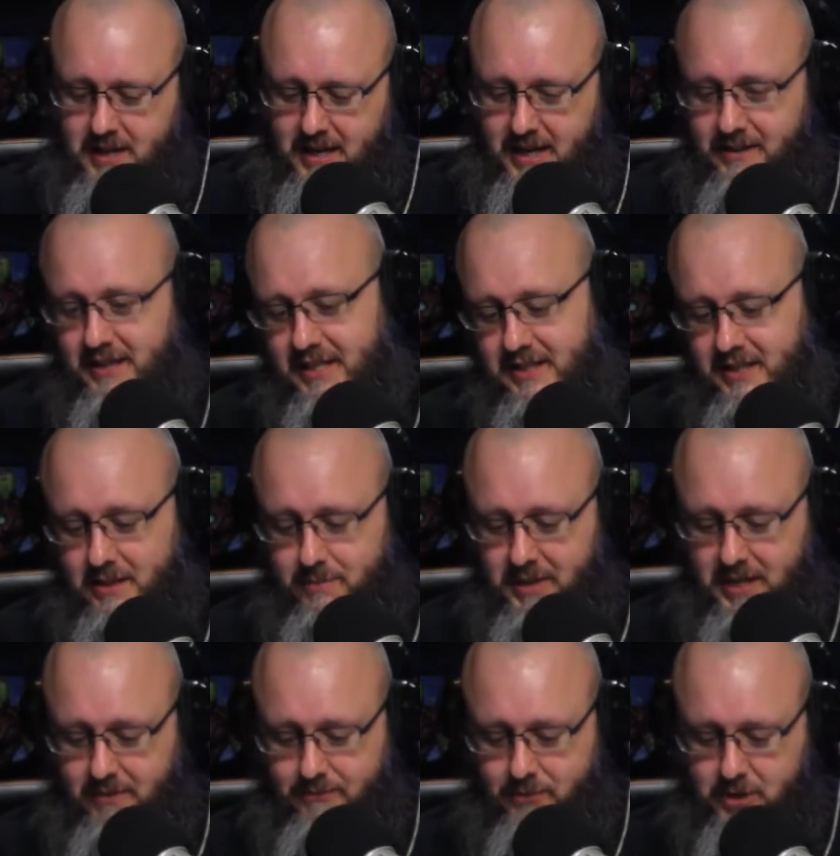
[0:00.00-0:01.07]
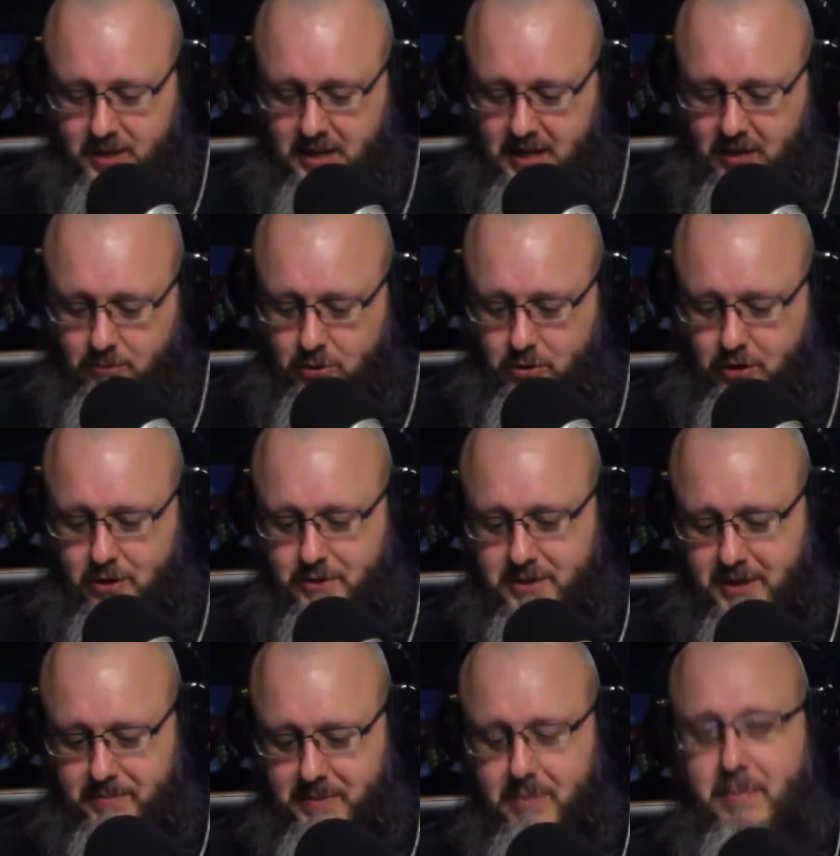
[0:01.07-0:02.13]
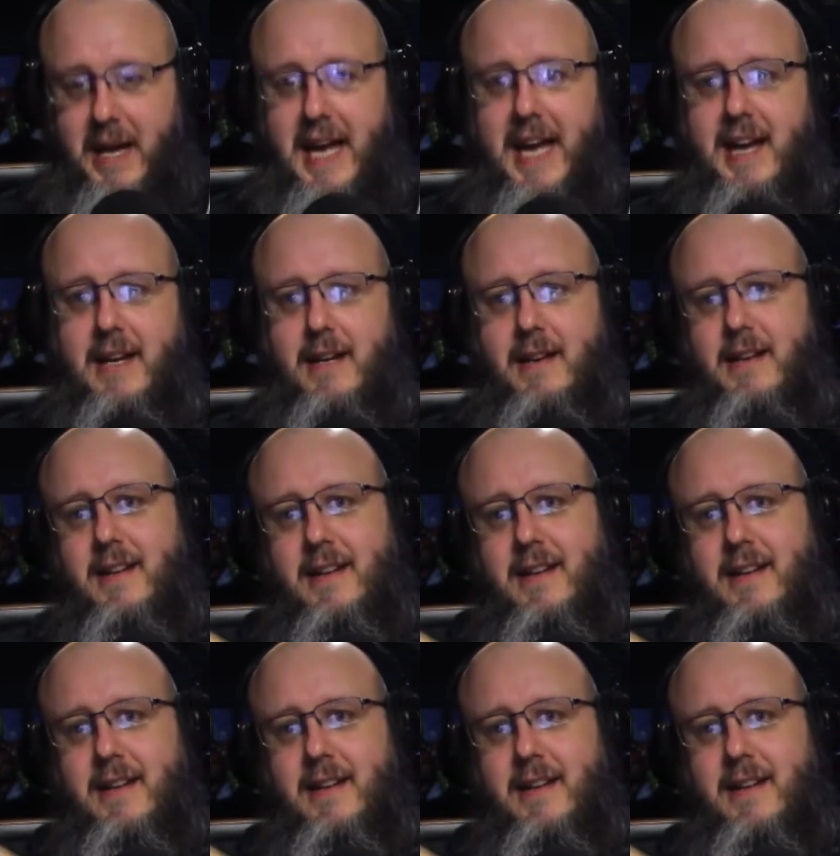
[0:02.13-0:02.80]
That's going to be it for tonight. We'll close up the bag,